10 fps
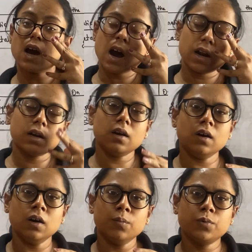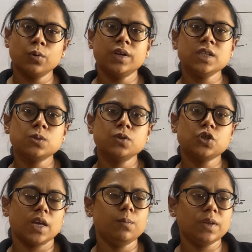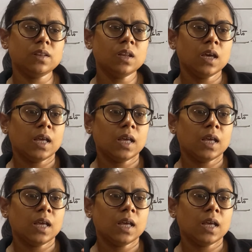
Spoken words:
are proteins which help in